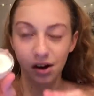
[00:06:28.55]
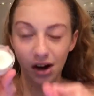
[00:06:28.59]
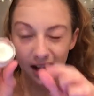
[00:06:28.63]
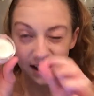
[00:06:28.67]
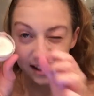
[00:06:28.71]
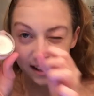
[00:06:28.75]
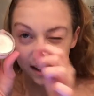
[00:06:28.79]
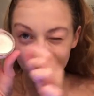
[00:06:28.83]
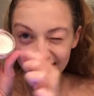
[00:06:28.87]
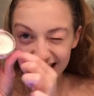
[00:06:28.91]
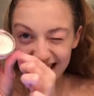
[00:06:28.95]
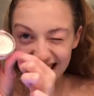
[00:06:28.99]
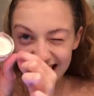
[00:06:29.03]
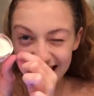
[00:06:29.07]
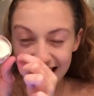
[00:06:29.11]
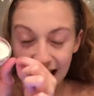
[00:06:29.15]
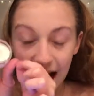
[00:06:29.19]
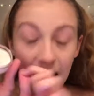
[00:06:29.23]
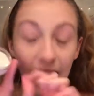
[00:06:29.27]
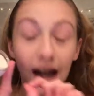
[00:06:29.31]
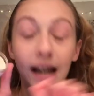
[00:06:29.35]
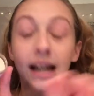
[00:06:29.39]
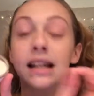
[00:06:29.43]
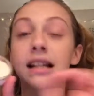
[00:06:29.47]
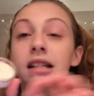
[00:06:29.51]
I see like the
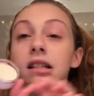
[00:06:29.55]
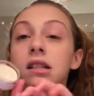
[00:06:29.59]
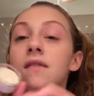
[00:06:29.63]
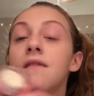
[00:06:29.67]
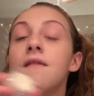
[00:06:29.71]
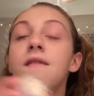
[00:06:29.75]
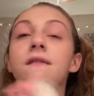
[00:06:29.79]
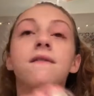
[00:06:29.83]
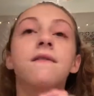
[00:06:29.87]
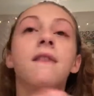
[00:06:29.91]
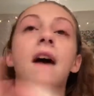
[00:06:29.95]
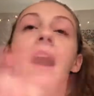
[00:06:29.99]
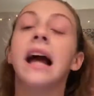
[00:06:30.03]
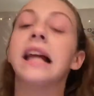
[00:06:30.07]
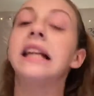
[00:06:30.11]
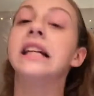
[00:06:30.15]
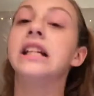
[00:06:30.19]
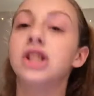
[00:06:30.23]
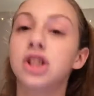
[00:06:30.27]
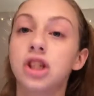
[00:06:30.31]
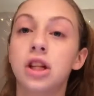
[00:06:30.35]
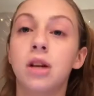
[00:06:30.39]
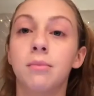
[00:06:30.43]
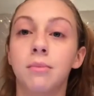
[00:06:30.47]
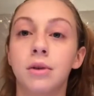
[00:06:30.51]
tiniest,
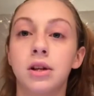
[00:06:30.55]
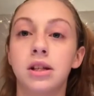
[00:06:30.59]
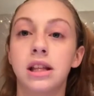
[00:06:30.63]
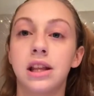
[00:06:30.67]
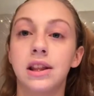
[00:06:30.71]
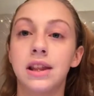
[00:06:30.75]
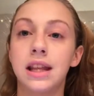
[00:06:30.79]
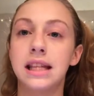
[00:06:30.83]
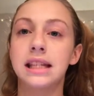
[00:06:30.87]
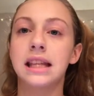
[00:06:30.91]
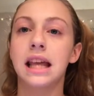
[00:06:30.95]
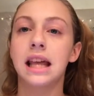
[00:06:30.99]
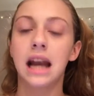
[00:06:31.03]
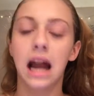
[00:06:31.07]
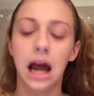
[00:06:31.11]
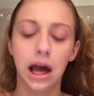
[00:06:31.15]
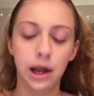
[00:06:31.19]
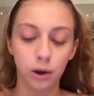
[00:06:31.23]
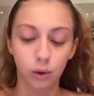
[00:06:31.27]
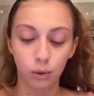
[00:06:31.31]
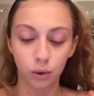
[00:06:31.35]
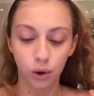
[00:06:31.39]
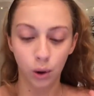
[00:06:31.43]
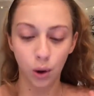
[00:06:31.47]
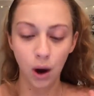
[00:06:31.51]
finest shimmers in this, and I
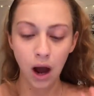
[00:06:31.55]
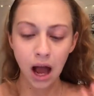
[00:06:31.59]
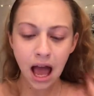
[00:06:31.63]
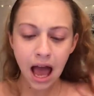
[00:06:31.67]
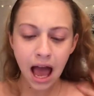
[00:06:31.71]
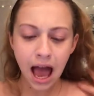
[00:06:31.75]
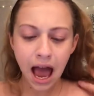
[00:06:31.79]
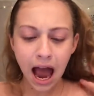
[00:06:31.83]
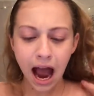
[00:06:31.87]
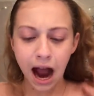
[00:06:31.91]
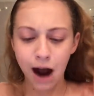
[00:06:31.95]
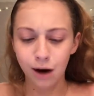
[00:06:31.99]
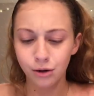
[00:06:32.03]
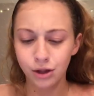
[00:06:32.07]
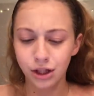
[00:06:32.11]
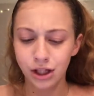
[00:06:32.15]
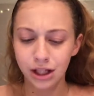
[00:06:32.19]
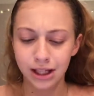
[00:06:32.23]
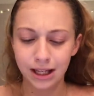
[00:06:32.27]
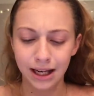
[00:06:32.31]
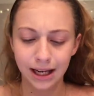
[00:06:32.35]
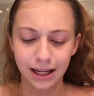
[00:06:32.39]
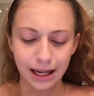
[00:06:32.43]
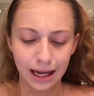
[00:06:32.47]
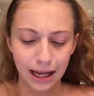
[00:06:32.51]
don't know how she
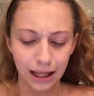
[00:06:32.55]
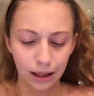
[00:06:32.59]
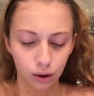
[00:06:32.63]
did it.